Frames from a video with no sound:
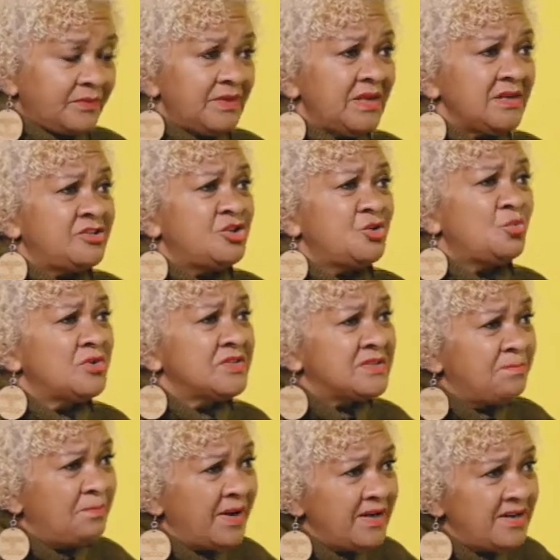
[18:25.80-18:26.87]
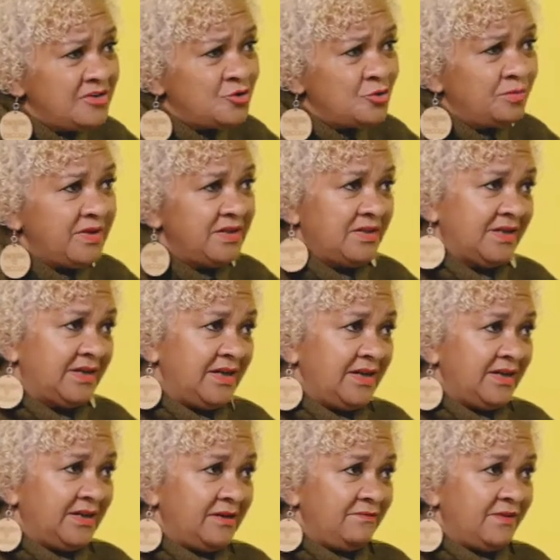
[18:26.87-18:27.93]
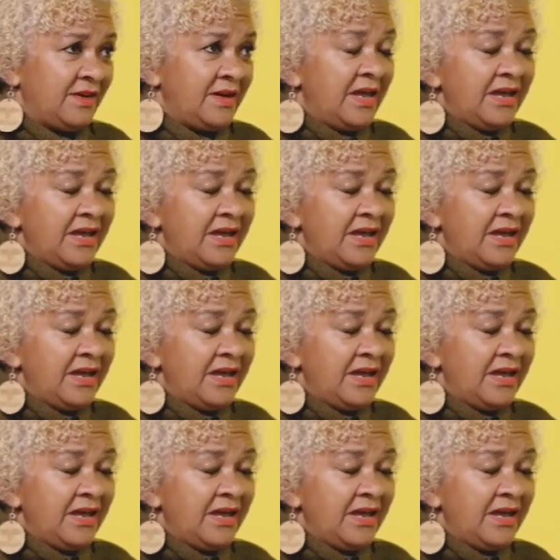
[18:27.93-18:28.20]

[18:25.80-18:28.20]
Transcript: She was paid to be the caregiver.